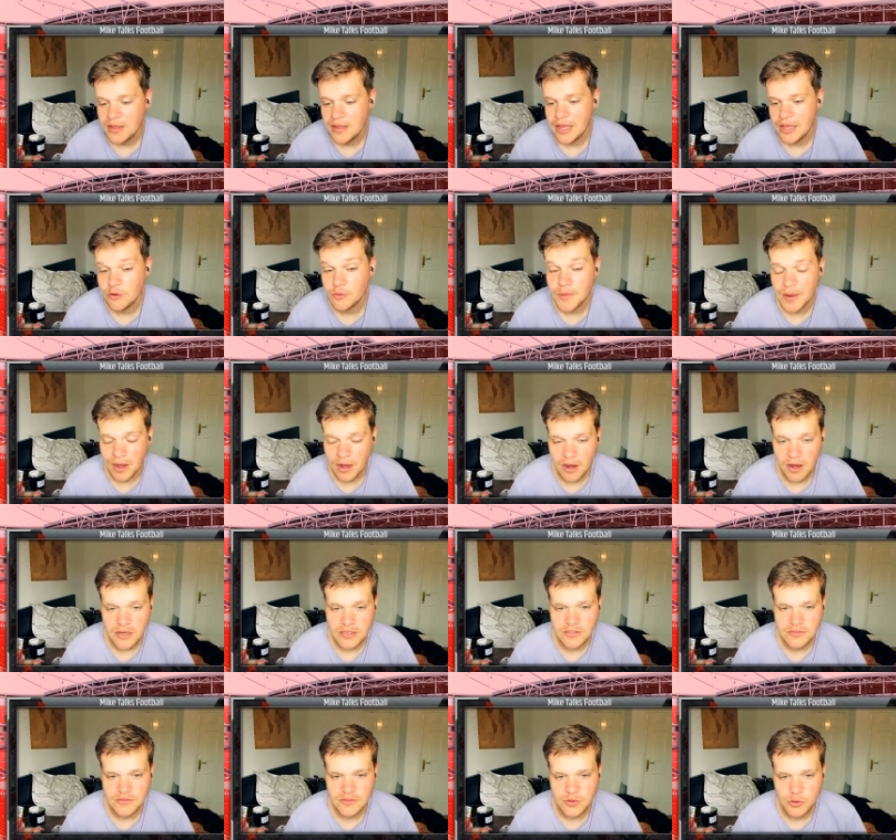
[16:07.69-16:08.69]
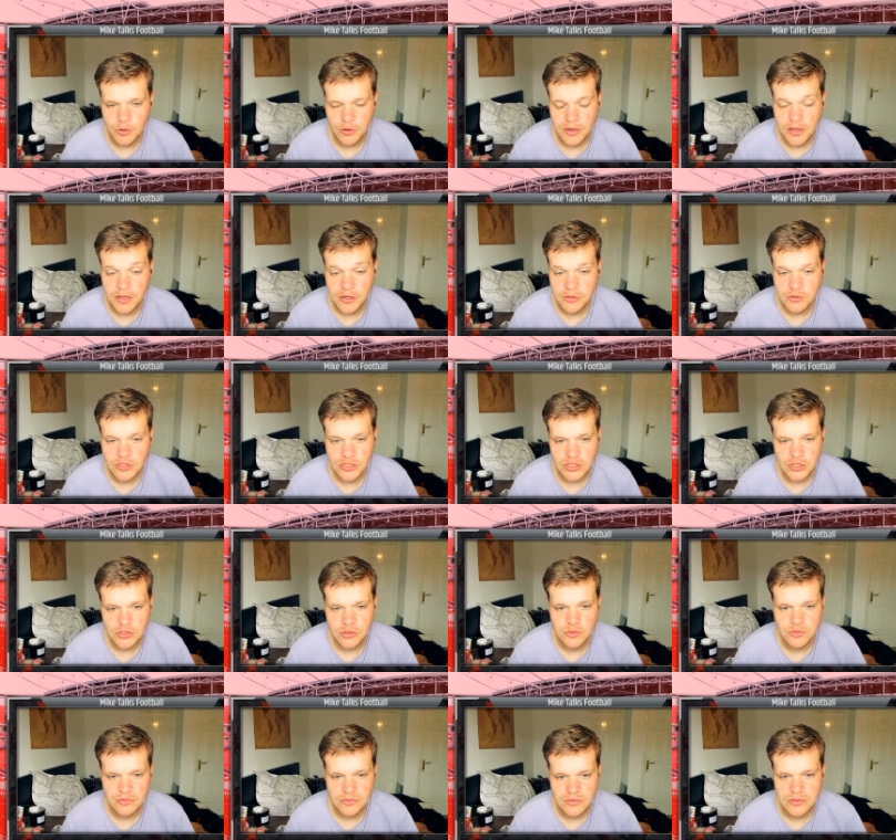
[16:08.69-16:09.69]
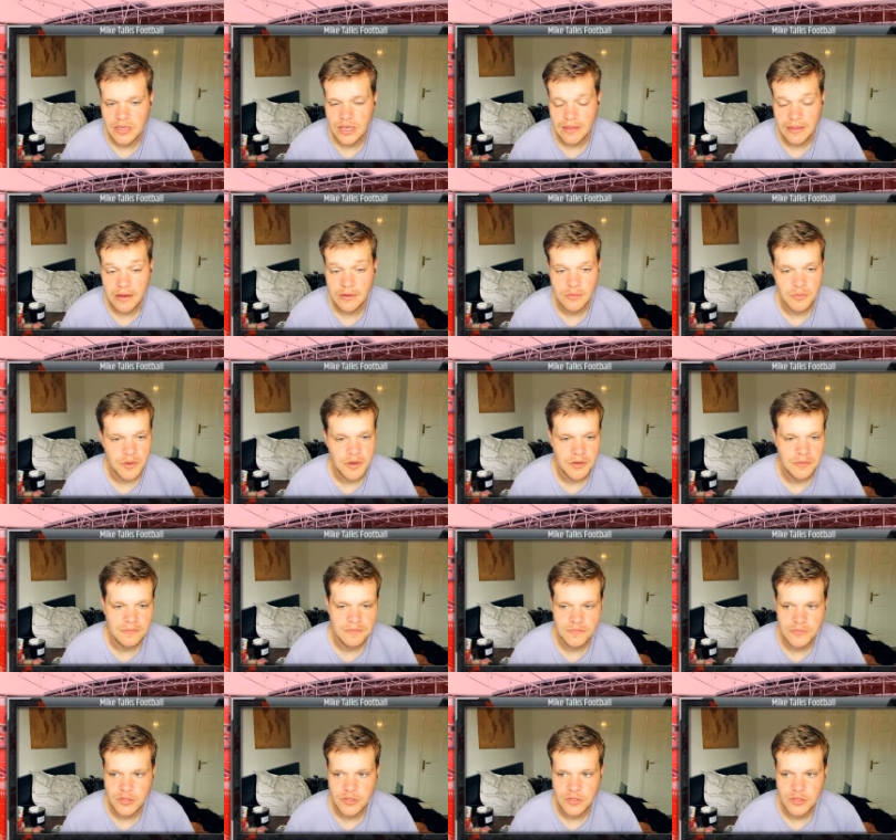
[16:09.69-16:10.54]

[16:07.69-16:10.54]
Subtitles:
It would be hard for you to, that would be